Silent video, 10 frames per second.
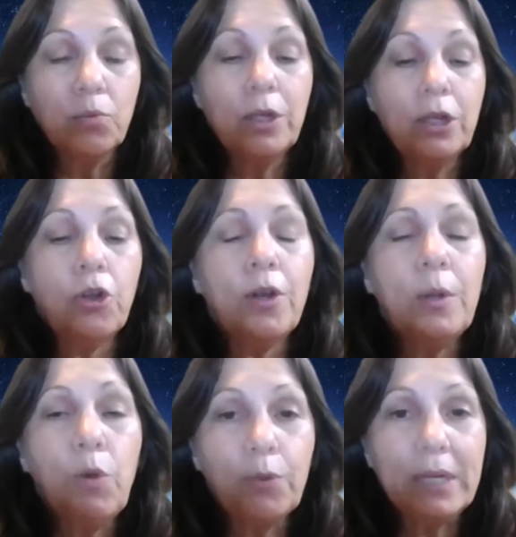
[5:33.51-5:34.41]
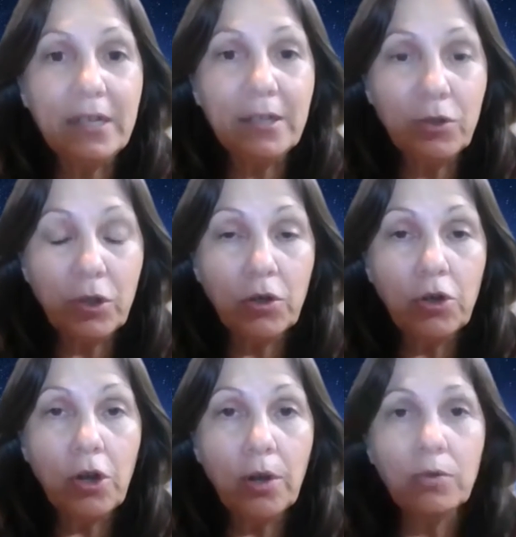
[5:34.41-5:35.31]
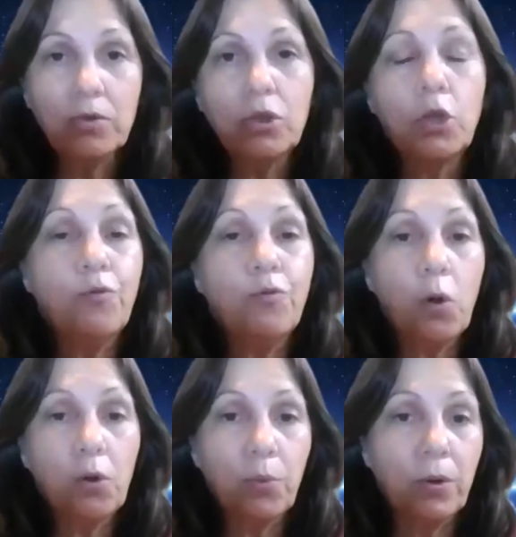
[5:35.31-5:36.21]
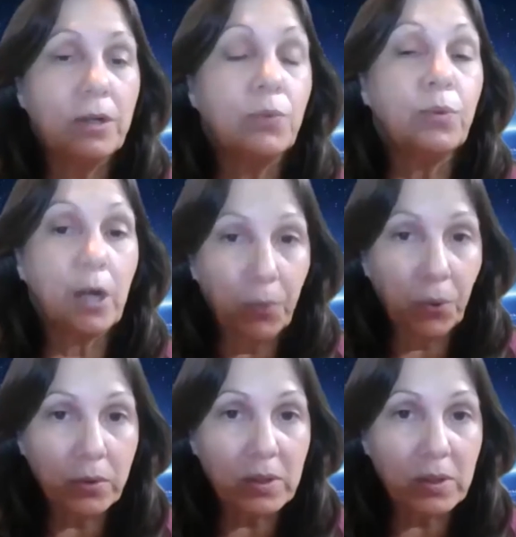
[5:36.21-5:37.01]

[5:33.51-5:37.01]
we learn what we need to know to go forward with our